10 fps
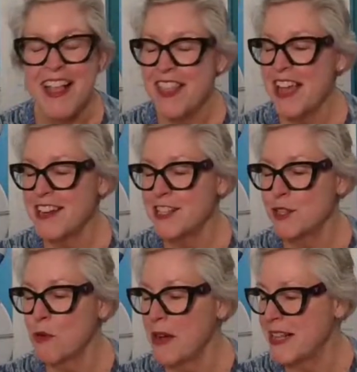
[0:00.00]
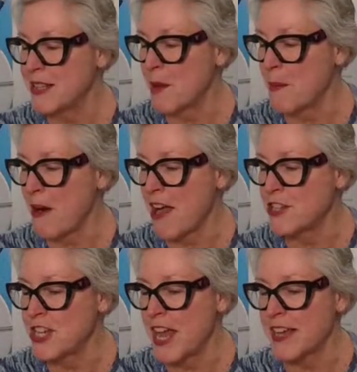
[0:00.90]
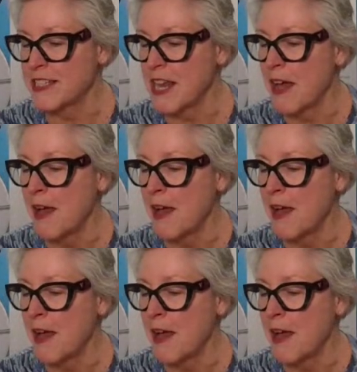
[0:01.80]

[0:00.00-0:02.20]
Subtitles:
That is quite the project.